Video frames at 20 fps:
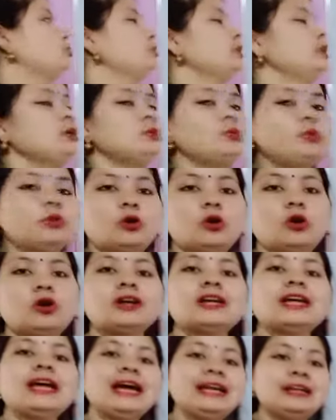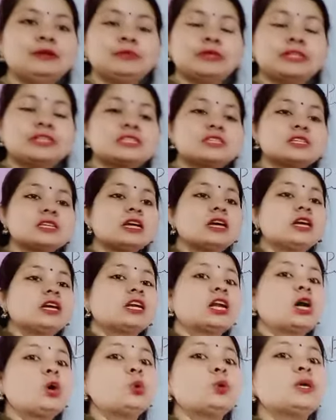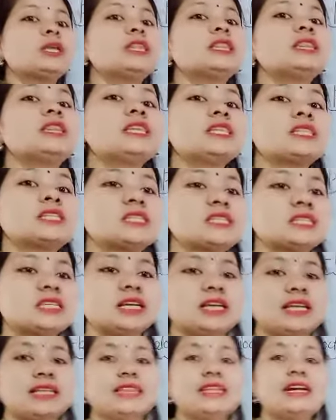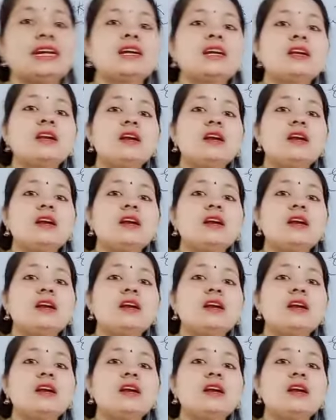P block elements. Now in this, that